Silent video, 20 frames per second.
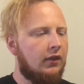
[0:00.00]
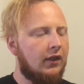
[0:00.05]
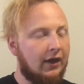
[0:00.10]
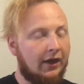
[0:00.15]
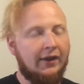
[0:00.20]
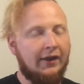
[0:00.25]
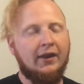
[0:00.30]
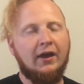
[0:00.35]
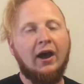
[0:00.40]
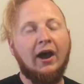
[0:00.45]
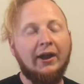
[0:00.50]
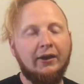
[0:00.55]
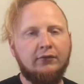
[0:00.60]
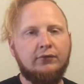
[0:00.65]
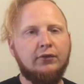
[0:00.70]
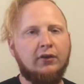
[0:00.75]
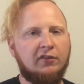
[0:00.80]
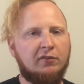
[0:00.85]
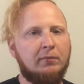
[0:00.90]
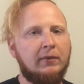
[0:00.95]
and
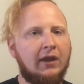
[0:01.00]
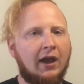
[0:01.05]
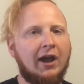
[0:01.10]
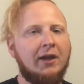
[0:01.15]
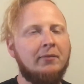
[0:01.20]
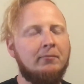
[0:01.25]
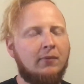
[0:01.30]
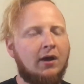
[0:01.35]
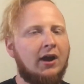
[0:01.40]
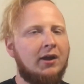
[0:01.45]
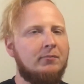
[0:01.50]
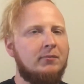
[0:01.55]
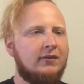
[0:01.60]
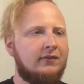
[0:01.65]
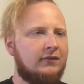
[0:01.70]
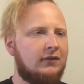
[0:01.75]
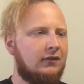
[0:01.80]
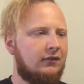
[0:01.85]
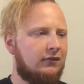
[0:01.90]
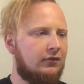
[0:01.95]
trust me, I
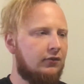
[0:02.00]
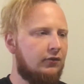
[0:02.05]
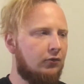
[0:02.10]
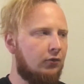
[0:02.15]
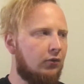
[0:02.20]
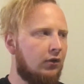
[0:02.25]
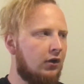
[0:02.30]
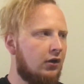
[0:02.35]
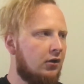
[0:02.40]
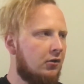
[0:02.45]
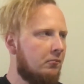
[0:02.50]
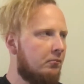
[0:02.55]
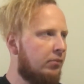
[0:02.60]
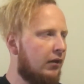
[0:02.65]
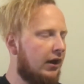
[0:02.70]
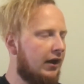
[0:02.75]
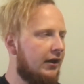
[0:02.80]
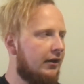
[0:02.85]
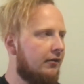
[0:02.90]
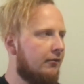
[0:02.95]
missed it too.
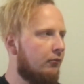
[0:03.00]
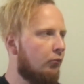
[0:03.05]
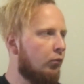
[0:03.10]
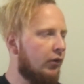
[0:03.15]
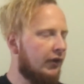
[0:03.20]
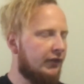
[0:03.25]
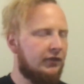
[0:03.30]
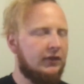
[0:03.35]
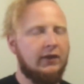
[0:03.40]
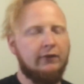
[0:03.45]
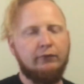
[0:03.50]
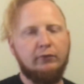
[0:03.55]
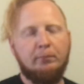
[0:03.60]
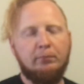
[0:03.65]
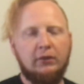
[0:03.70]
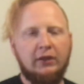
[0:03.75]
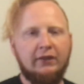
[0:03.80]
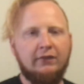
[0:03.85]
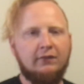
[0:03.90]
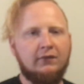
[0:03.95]
But what they
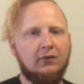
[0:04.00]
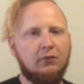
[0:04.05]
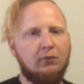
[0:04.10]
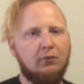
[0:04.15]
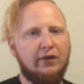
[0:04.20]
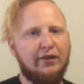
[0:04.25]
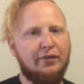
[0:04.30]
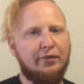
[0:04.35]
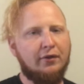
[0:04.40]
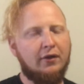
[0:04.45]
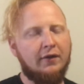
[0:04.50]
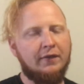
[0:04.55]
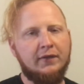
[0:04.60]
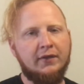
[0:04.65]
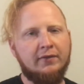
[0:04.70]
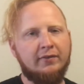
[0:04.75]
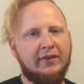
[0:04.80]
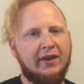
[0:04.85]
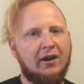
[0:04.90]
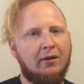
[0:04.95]
replaced it with on
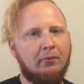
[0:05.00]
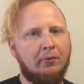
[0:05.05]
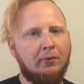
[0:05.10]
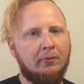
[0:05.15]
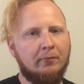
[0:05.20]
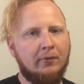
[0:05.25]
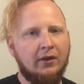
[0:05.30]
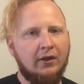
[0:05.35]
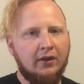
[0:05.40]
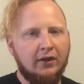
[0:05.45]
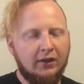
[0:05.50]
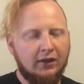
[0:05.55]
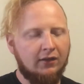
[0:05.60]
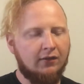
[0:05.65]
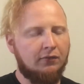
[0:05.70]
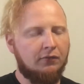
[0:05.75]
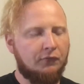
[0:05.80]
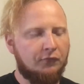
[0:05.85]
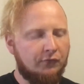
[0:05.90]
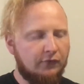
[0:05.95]
this album
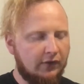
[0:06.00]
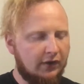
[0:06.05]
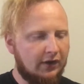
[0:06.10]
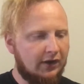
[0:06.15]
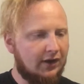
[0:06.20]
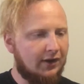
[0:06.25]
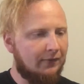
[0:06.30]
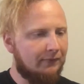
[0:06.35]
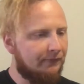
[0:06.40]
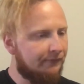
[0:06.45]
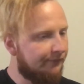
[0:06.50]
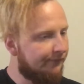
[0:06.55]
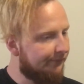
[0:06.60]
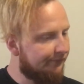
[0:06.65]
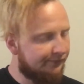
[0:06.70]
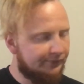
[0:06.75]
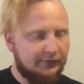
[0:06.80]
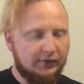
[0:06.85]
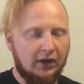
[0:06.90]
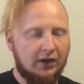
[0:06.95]
is
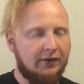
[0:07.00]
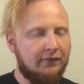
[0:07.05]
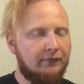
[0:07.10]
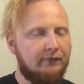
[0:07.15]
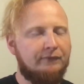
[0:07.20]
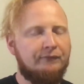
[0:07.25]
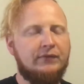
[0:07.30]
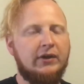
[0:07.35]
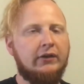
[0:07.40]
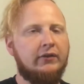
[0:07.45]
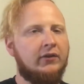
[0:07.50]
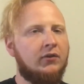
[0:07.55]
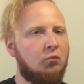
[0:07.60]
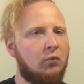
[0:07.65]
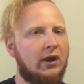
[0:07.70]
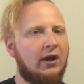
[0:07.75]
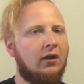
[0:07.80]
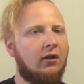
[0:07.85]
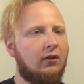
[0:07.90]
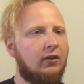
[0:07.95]
done very
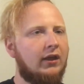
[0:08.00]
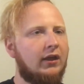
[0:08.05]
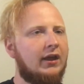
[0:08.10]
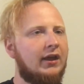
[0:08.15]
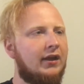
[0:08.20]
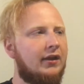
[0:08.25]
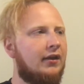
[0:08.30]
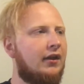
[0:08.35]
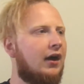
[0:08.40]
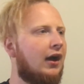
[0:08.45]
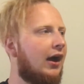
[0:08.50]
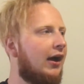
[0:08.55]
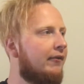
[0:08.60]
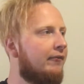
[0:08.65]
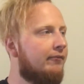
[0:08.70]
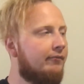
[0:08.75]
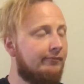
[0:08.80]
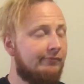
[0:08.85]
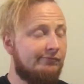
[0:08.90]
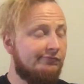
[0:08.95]
well, and I